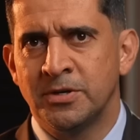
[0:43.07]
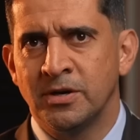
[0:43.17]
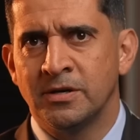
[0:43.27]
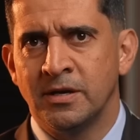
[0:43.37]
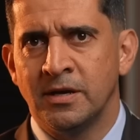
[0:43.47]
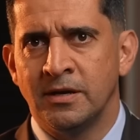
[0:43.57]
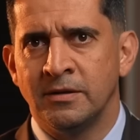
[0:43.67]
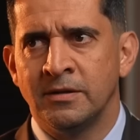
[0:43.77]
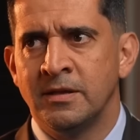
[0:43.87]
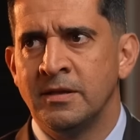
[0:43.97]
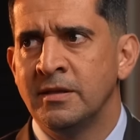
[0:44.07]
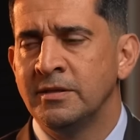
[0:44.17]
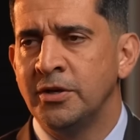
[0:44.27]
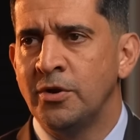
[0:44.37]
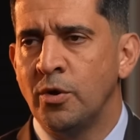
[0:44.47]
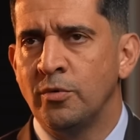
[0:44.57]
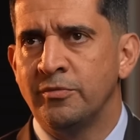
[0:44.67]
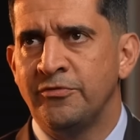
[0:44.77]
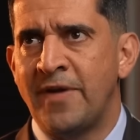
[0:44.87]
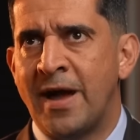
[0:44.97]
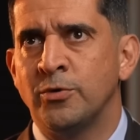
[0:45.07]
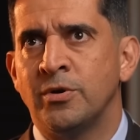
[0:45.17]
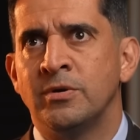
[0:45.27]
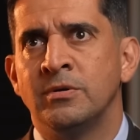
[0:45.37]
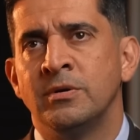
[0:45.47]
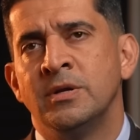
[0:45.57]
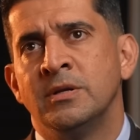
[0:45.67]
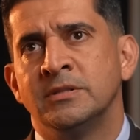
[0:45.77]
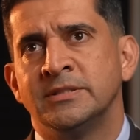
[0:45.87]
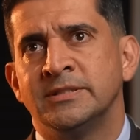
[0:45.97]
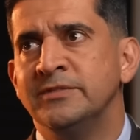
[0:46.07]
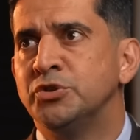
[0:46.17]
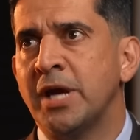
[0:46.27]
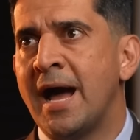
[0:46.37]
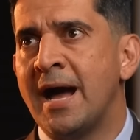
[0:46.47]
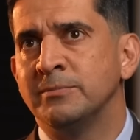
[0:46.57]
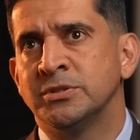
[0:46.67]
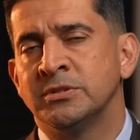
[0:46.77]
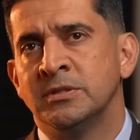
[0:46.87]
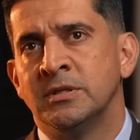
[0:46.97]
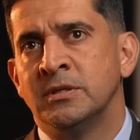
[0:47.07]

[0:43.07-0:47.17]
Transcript: Cook, you know, founder, Steve Jobs,